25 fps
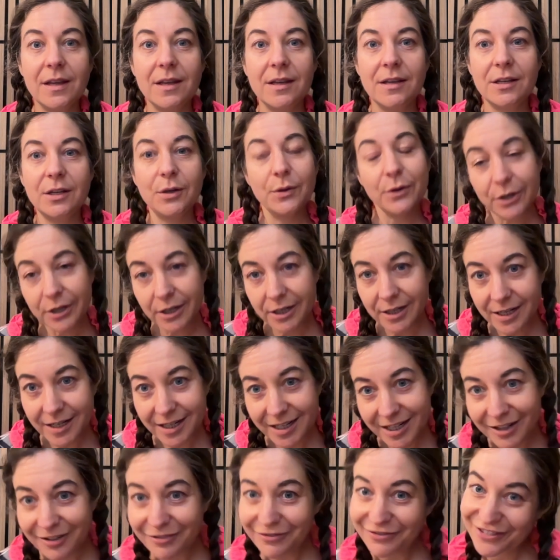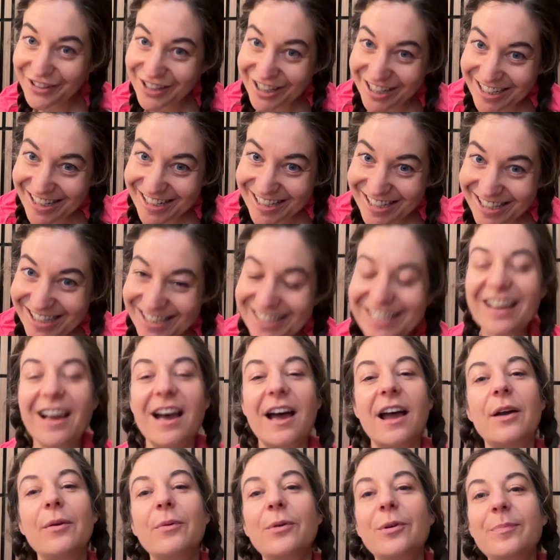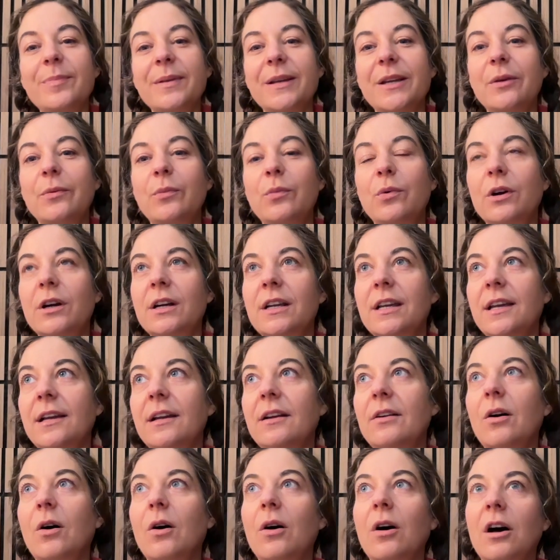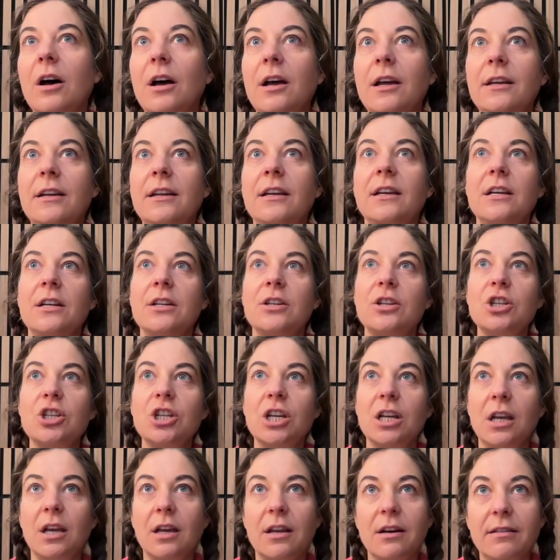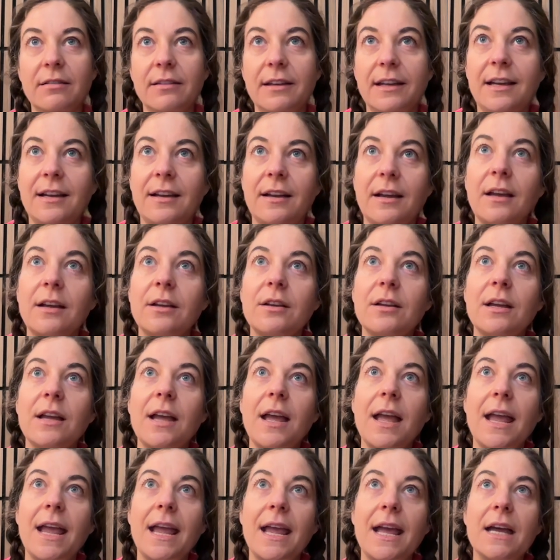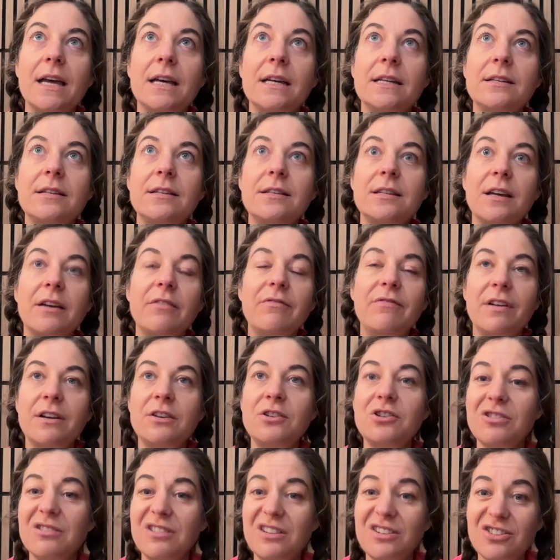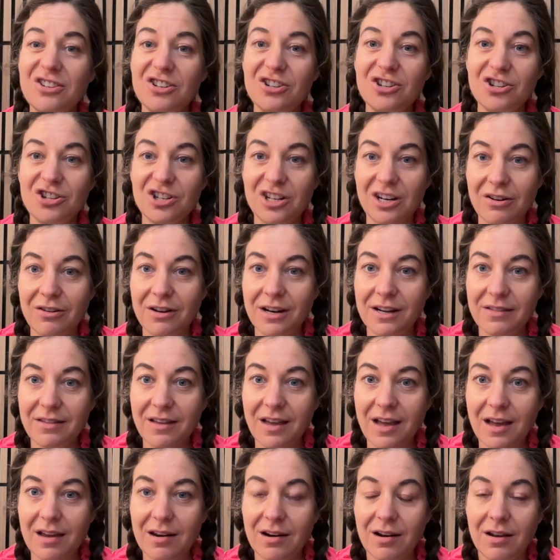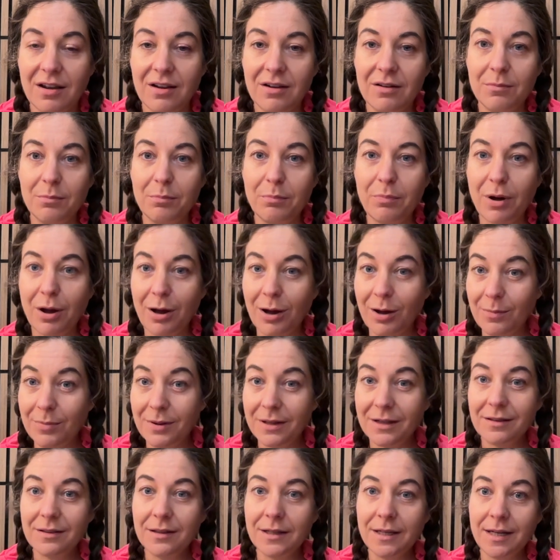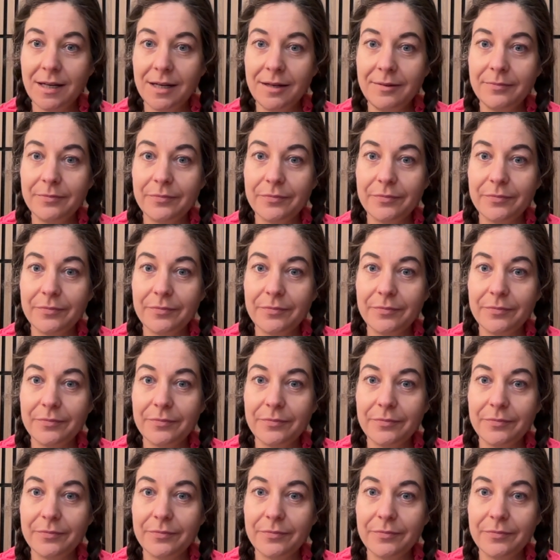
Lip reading: you heard it here first. I will be working on channeling and eventually just sharing that publicly.